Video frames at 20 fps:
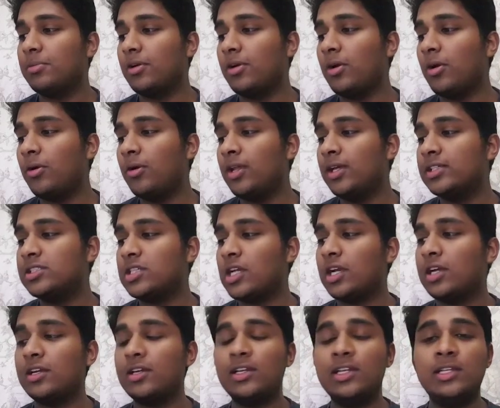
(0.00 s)
Parola,
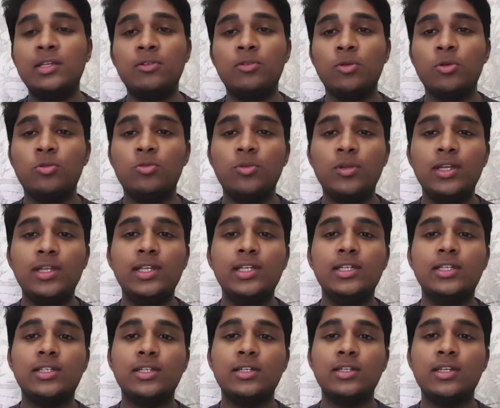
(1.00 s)
Giaccherini were really
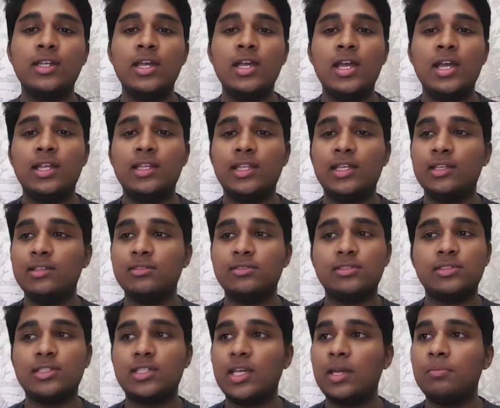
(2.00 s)
good. They
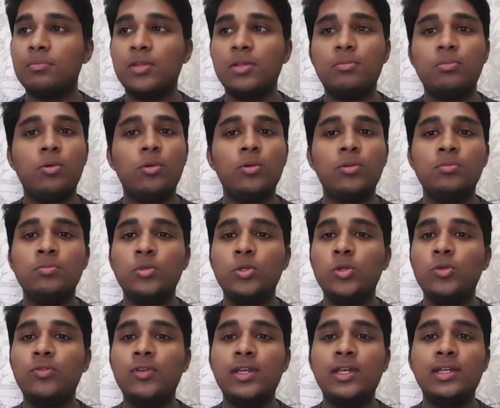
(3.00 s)
kept the ball
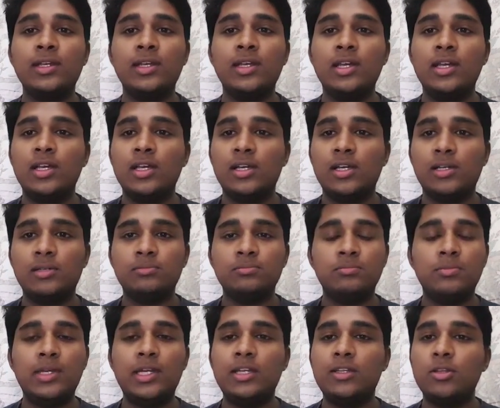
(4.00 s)
moving,
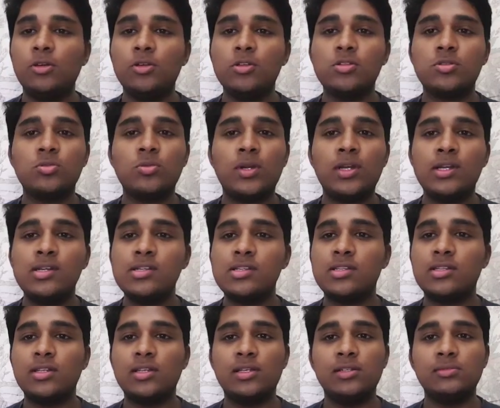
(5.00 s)
made those
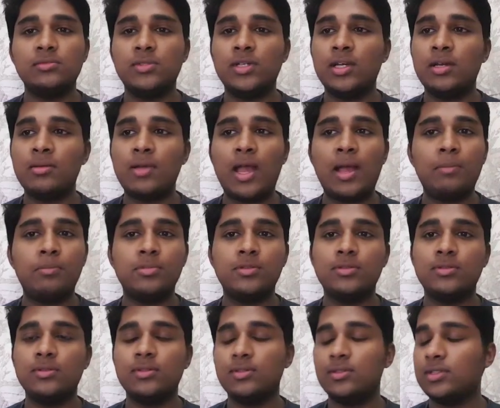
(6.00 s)
runs.
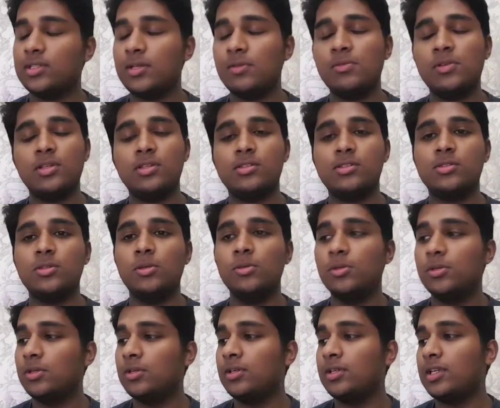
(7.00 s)
They were so
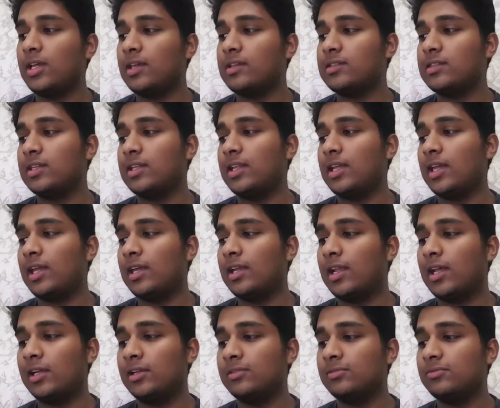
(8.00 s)
good yesterday,
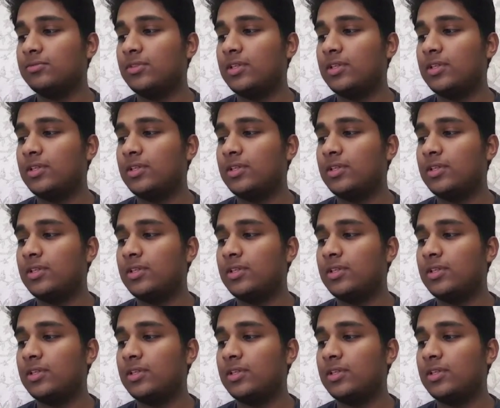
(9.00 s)
and I